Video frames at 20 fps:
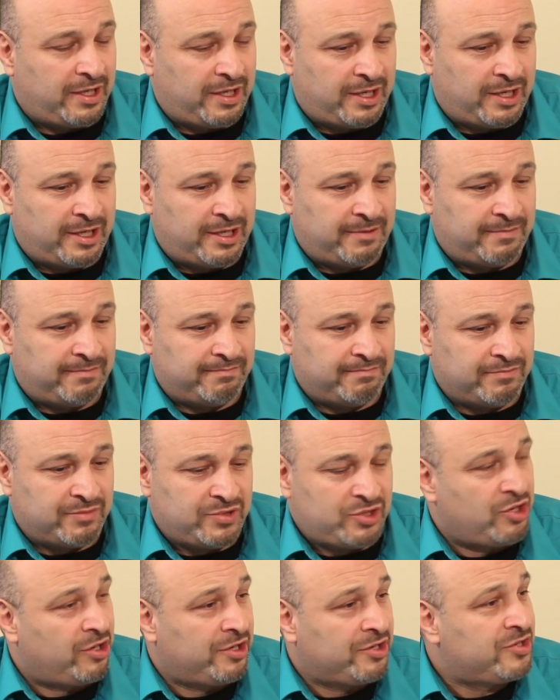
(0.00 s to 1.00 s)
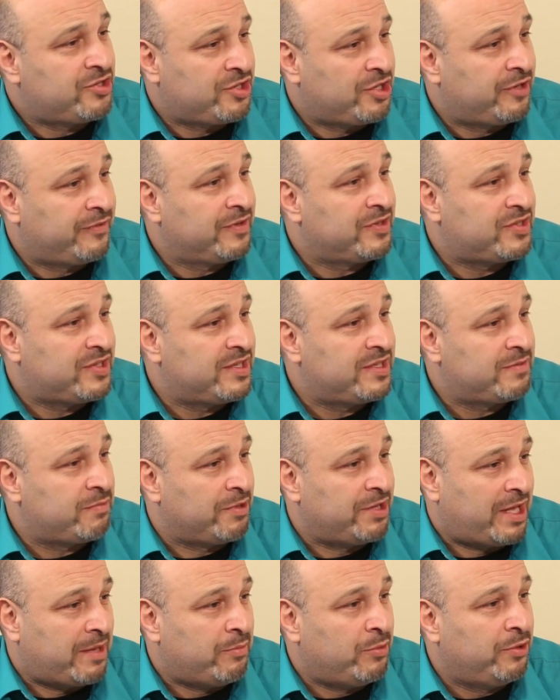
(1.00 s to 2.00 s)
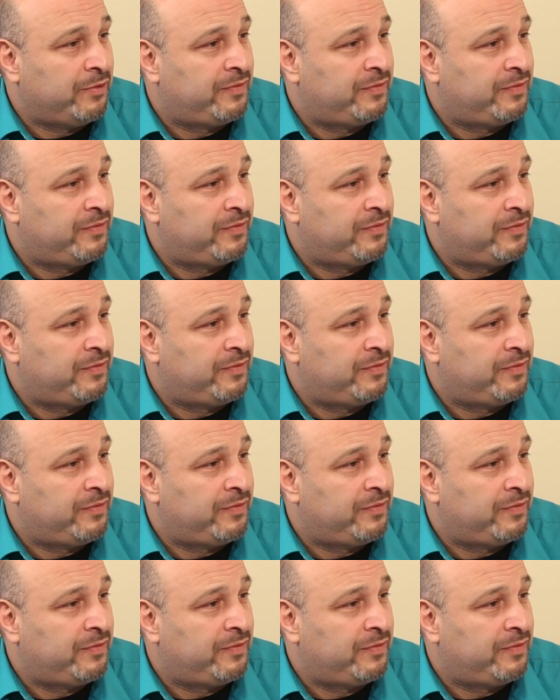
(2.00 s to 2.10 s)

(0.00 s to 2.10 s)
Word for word: um, church services when we, oh, they